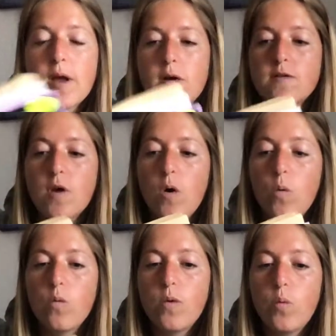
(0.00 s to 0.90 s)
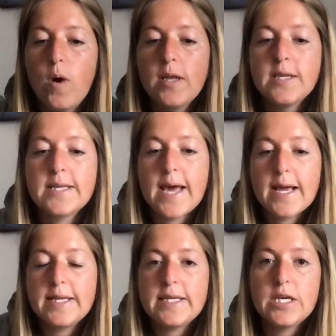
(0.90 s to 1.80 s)
So the one
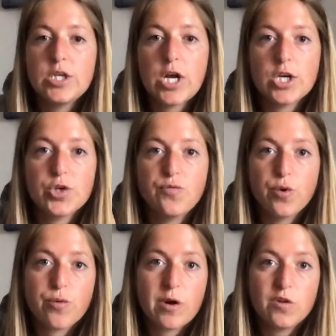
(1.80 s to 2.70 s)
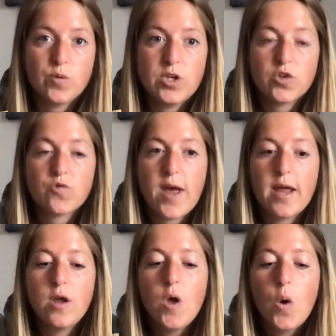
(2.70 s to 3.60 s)
day, Dink, Josh, and Ruth Rose, we just read,